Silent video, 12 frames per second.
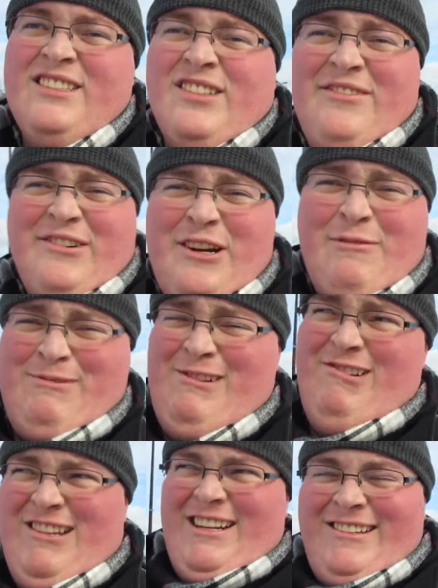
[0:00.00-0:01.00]
So I woke up a
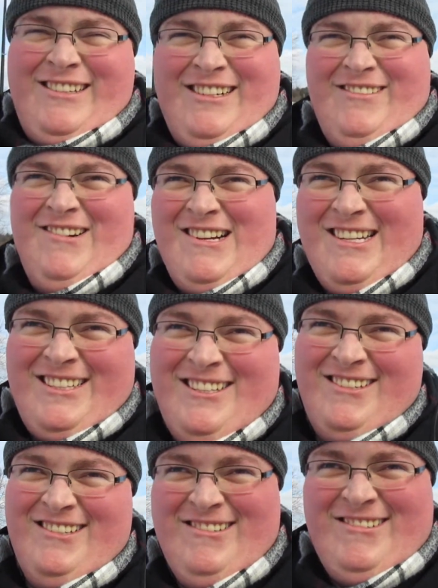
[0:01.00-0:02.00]
little later than I wanted
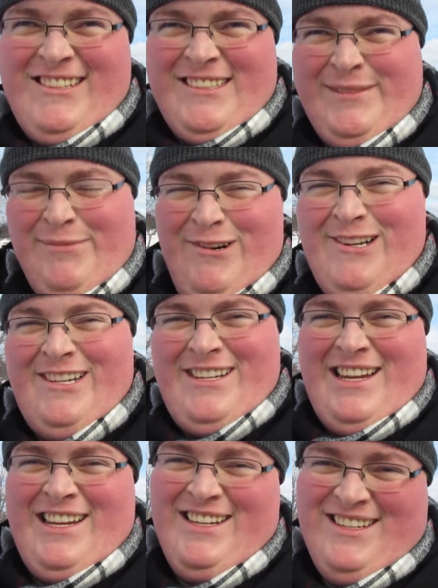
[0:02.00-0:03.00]
to this morning
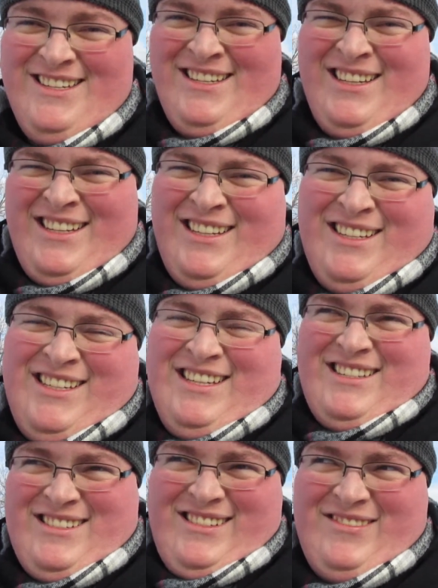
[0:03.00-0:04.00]
and
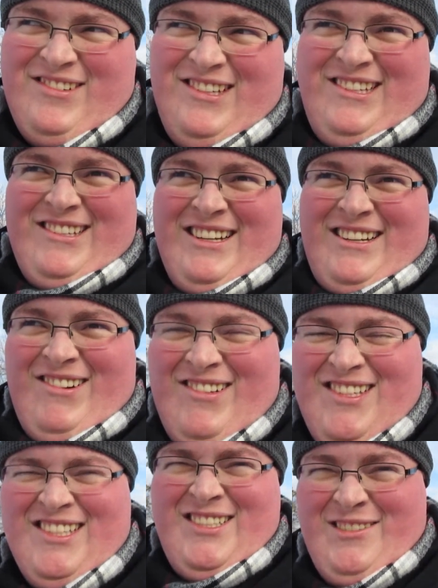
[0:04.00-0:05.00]
I really could not go
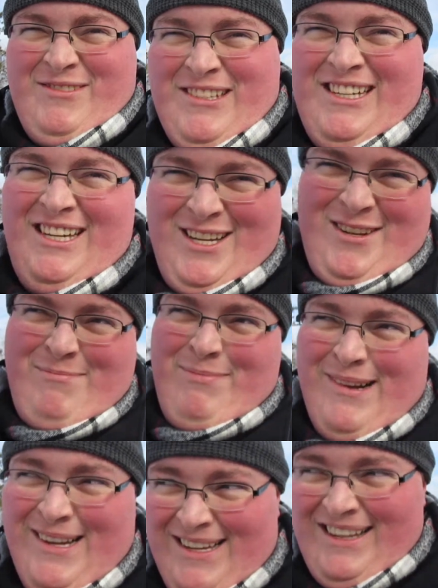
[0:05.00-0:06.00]
to the gym today,
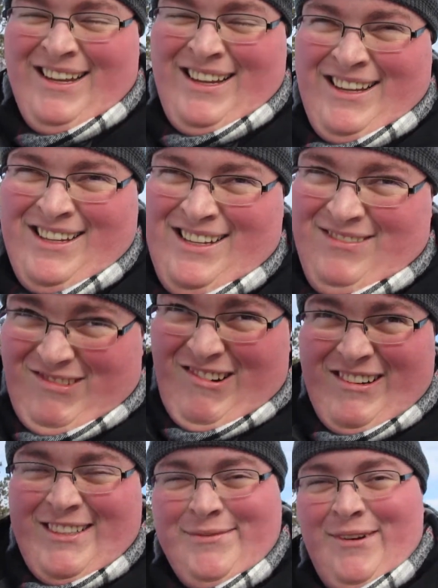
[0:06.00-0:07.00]
but I'm
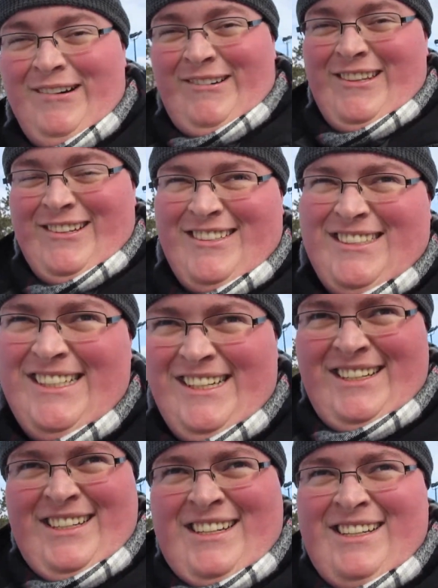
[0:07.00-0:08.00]
going tomorrow and
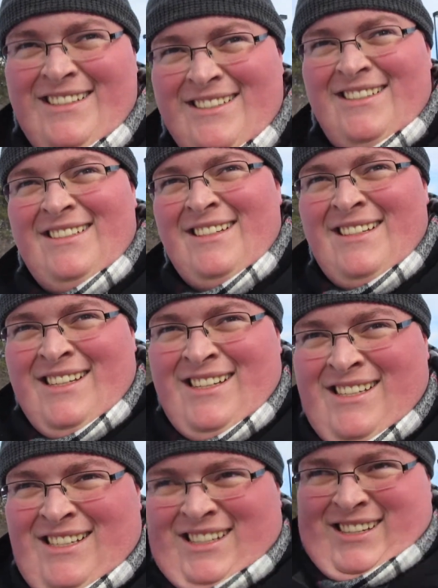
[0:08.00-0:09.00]
Thursday and
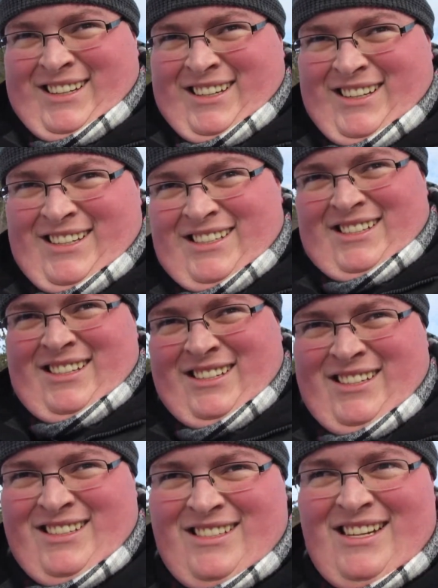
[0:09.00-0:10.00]

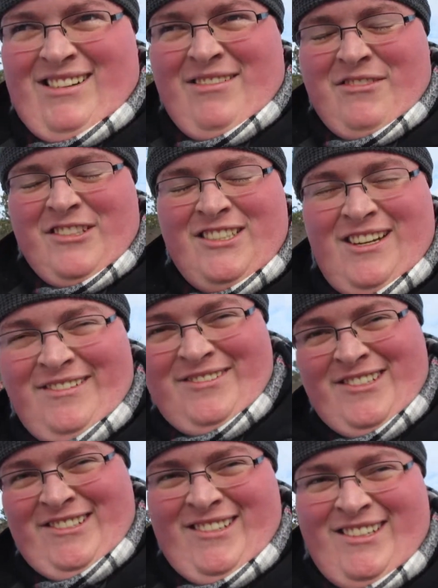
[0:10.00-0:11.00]
now I'm just off
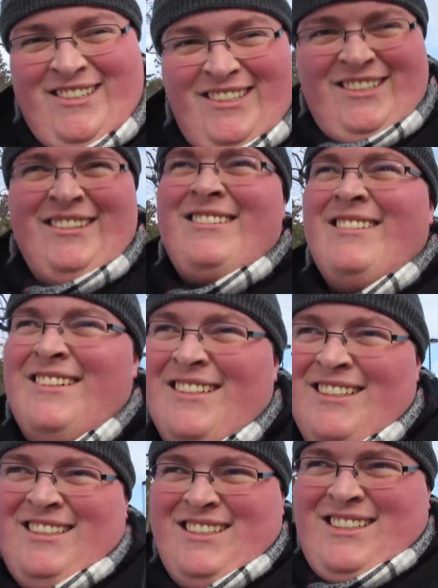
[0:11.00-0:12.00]
to lunch.
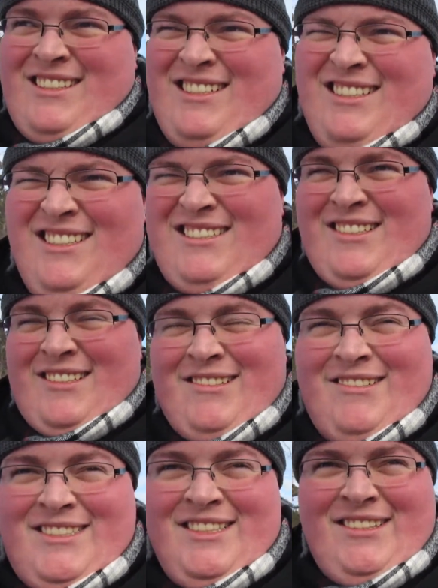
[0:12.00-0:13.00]

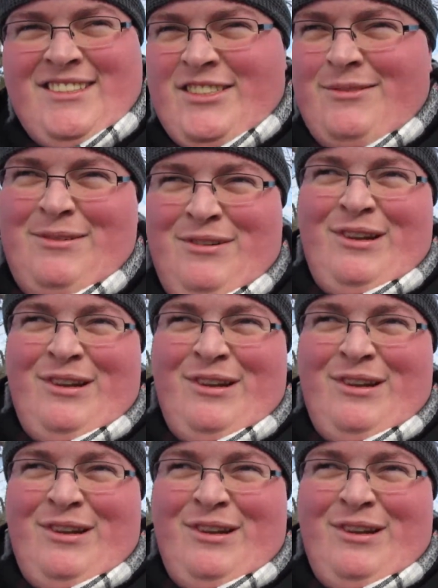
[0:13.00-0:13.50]
So, so this should be